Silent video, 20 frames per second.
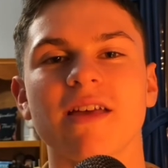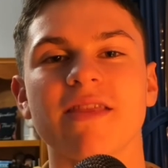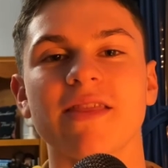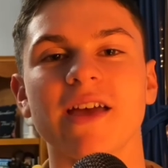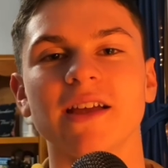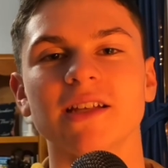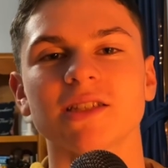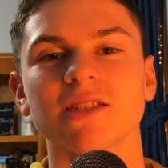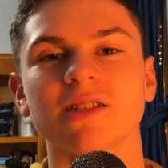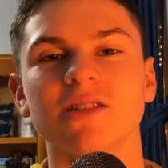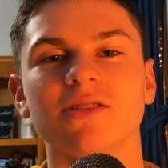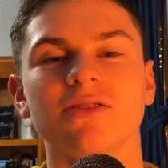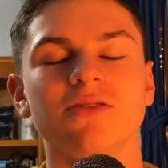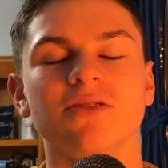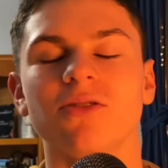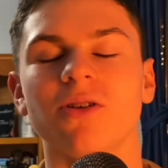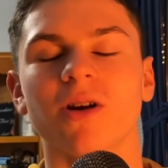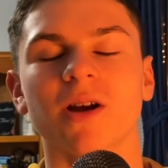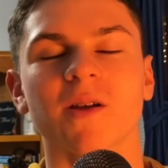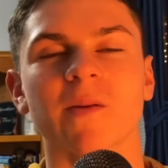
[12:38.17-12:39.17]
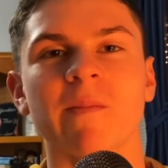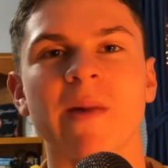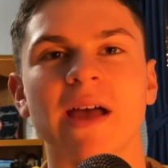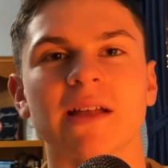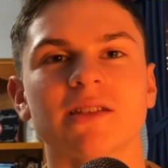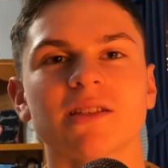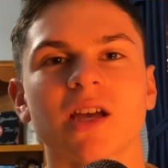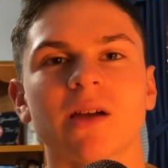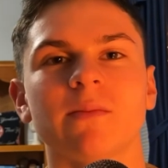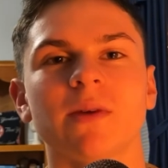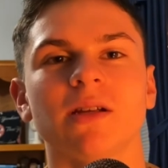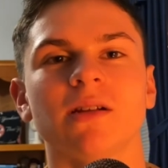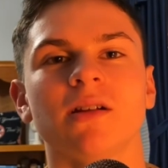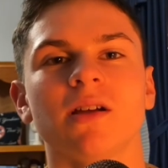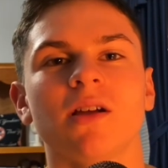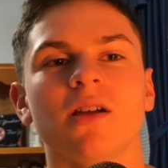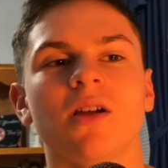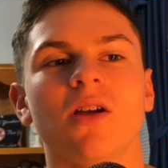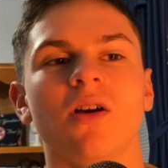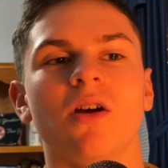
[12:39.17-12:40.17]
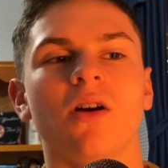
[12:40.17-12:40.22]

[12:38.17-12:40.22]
and that's the New York Mets. I mean,